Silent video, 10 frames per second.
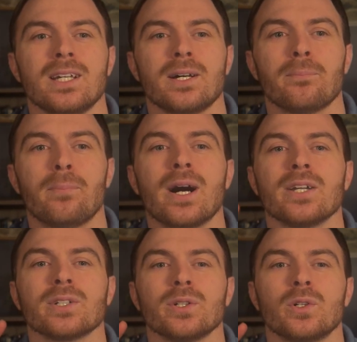
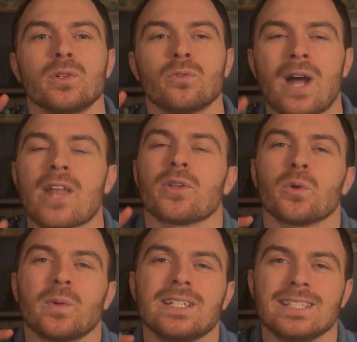but rather
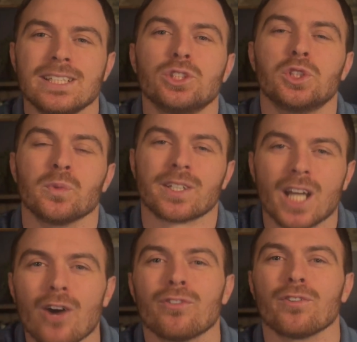we need to
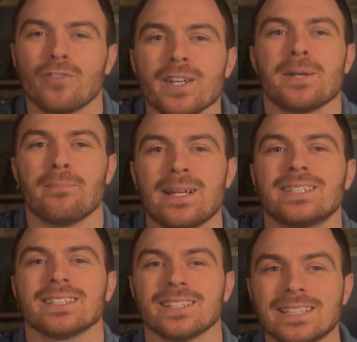recover
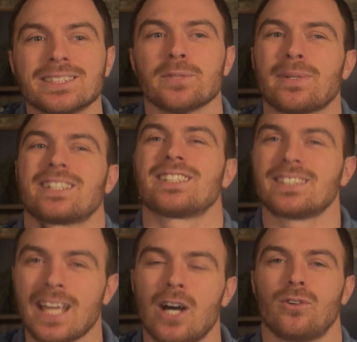fundamentalism
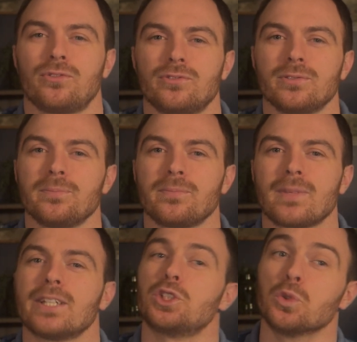itself
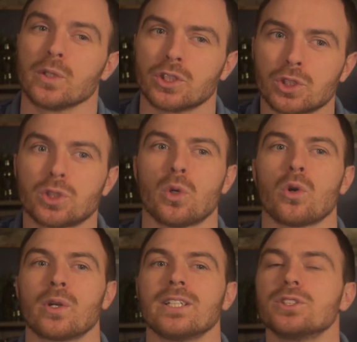to
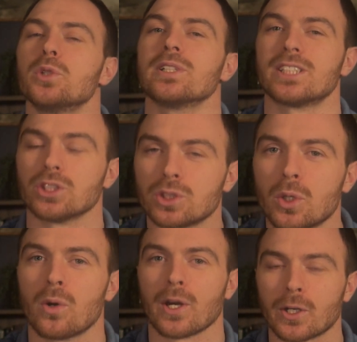restore it to its
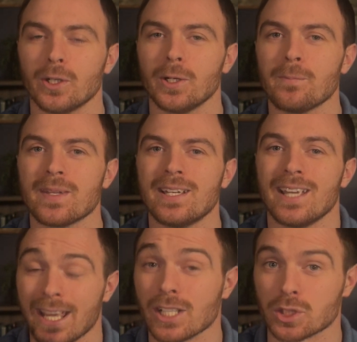historical
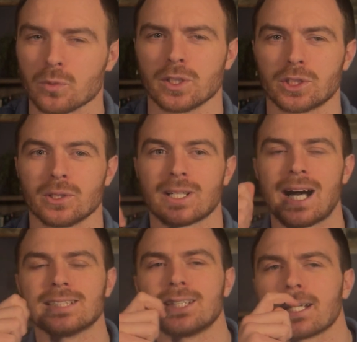and its original
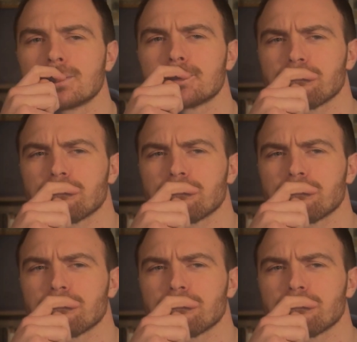context.